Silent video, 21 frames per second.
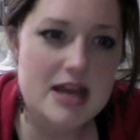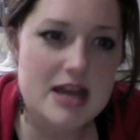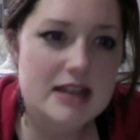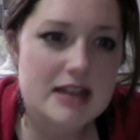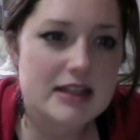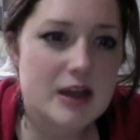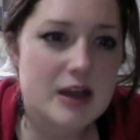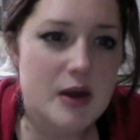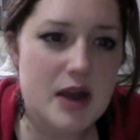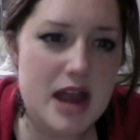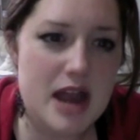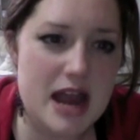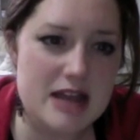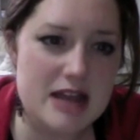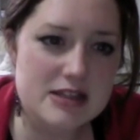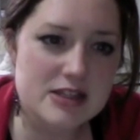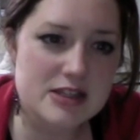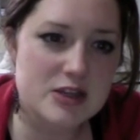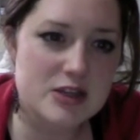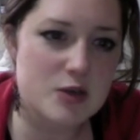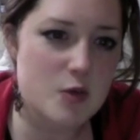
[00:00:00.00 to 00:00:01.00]
Now I
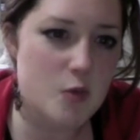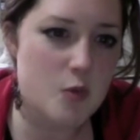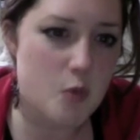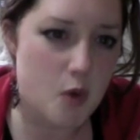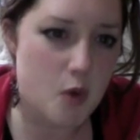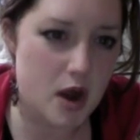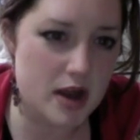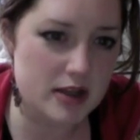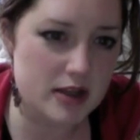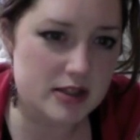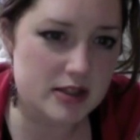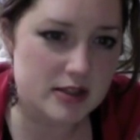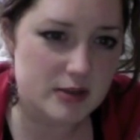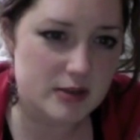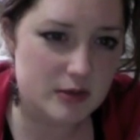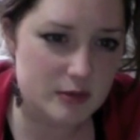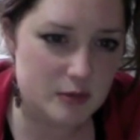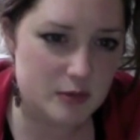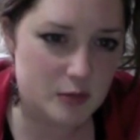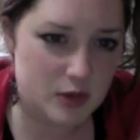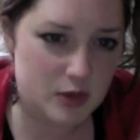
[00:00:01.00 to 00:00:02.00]
ask you, what
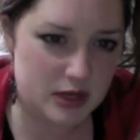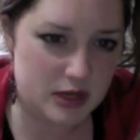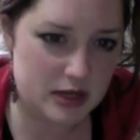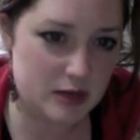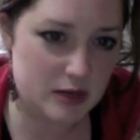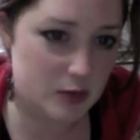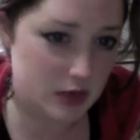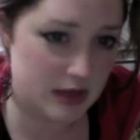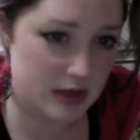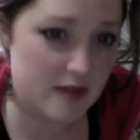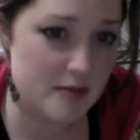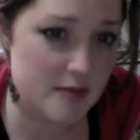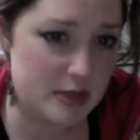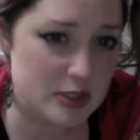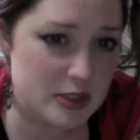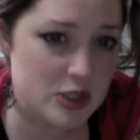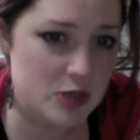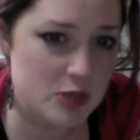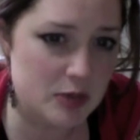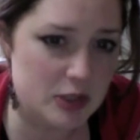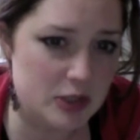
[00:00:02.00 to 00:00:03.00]
would it would have been
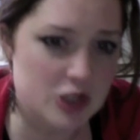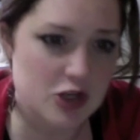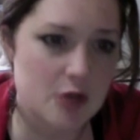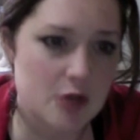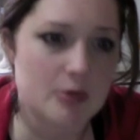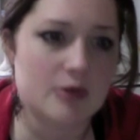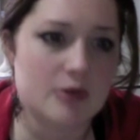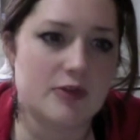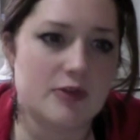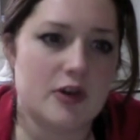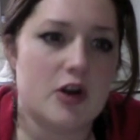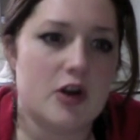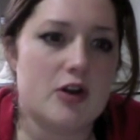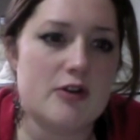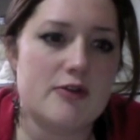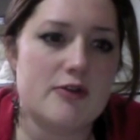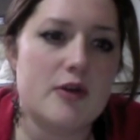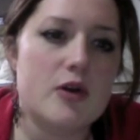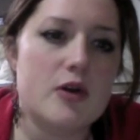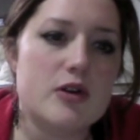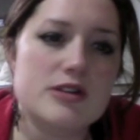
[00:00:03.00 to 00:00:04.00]
too much trouble for her to
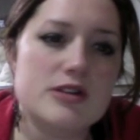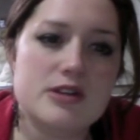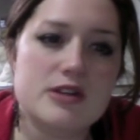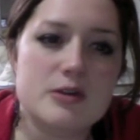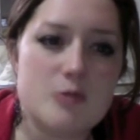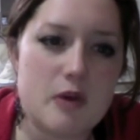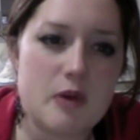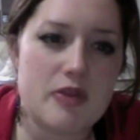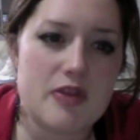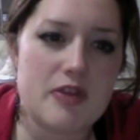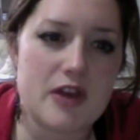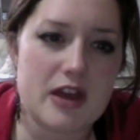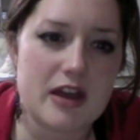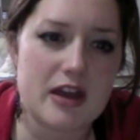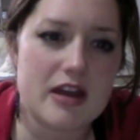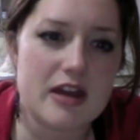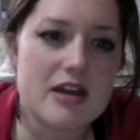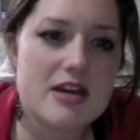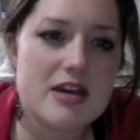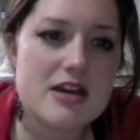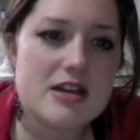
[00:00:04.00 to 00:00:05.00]
focus on one thing,
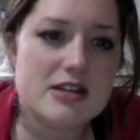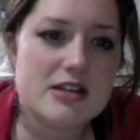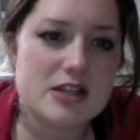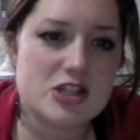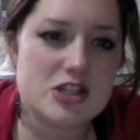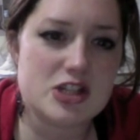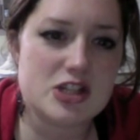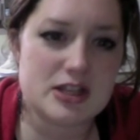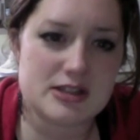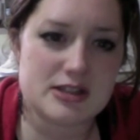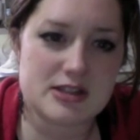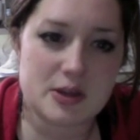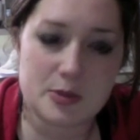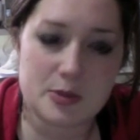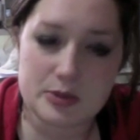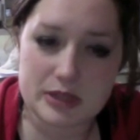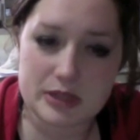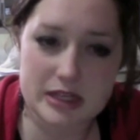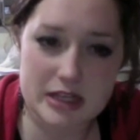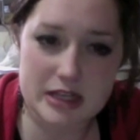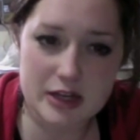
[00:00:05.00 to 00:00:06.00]
such as
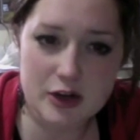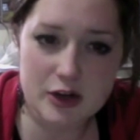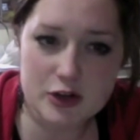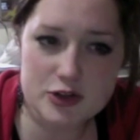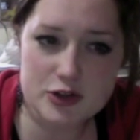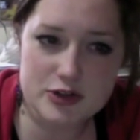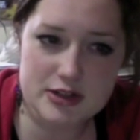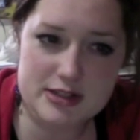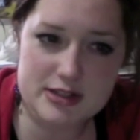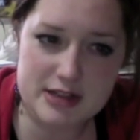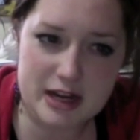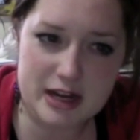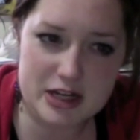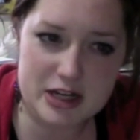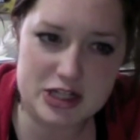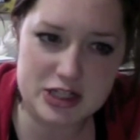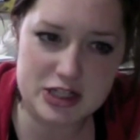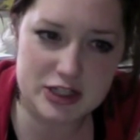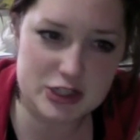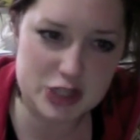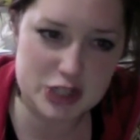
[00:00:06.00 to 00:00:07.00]
completing her
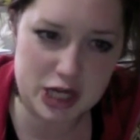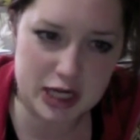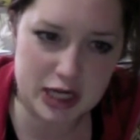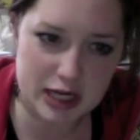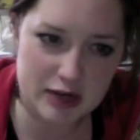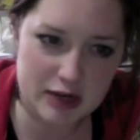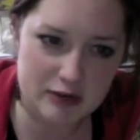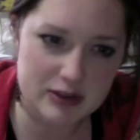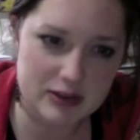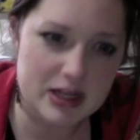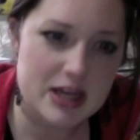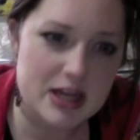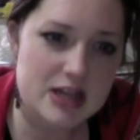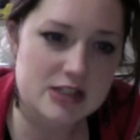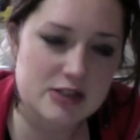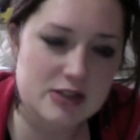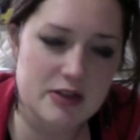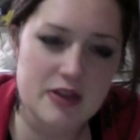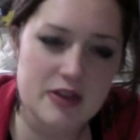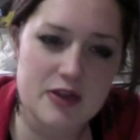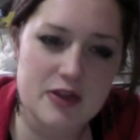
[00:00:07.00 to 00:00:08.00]
transaction at the checkout,
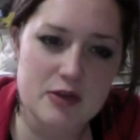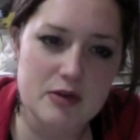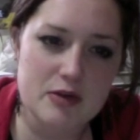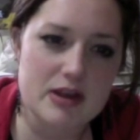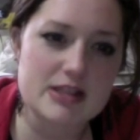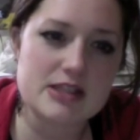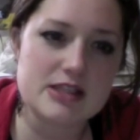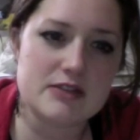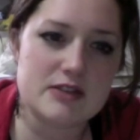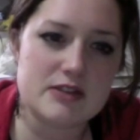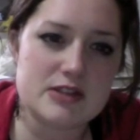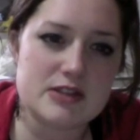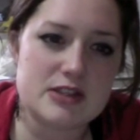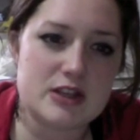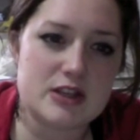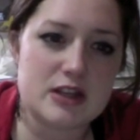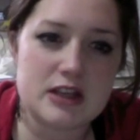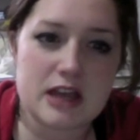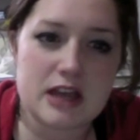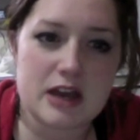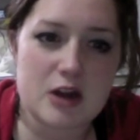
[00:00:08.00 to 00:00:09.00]
so that the rest of us
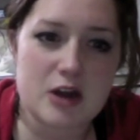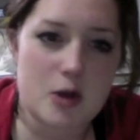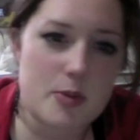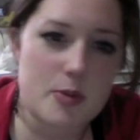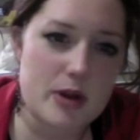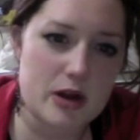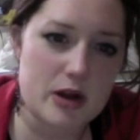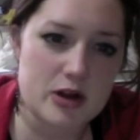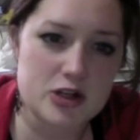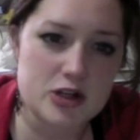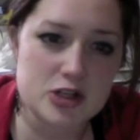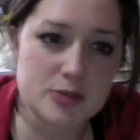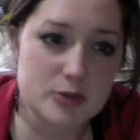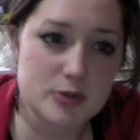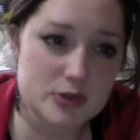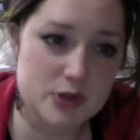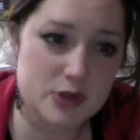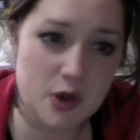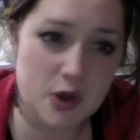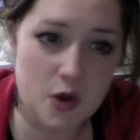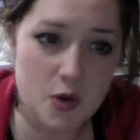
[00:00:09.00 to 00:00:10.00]
could get our
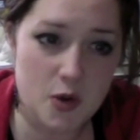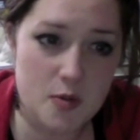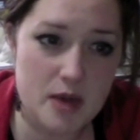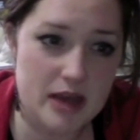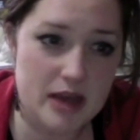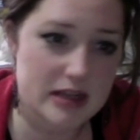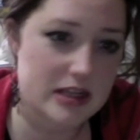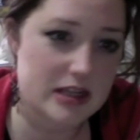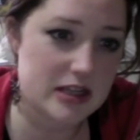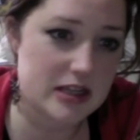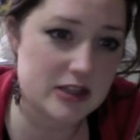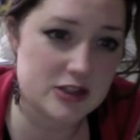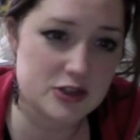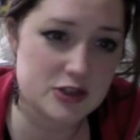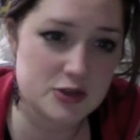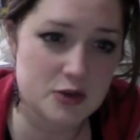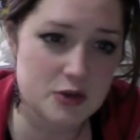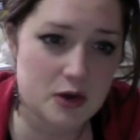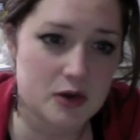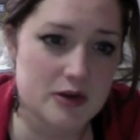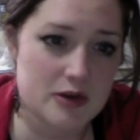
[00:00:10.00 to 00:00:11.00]
perishables home and
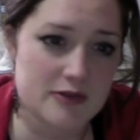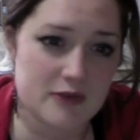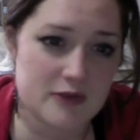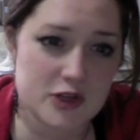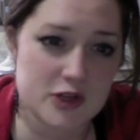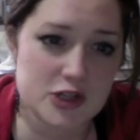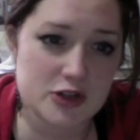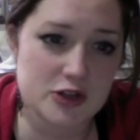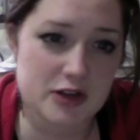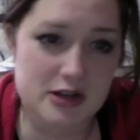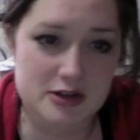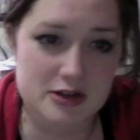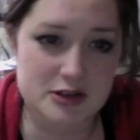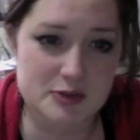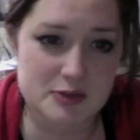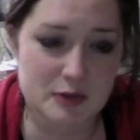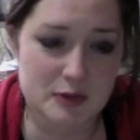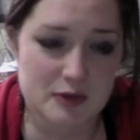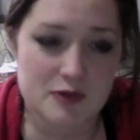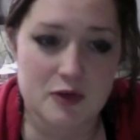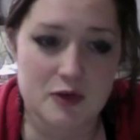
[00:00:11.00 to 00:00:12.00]
into our refrigerators
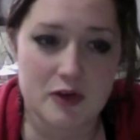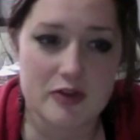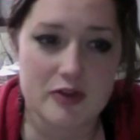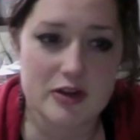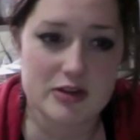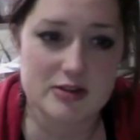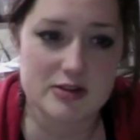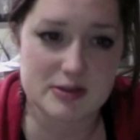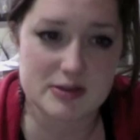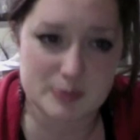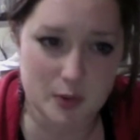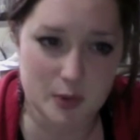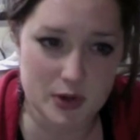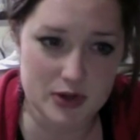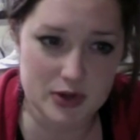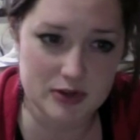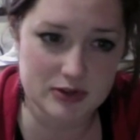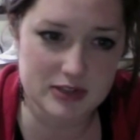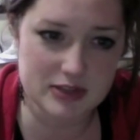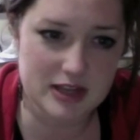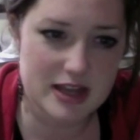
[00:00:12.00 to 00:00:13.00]
before they
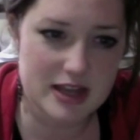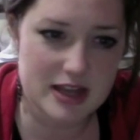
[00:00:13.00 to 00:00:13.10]
spoiled.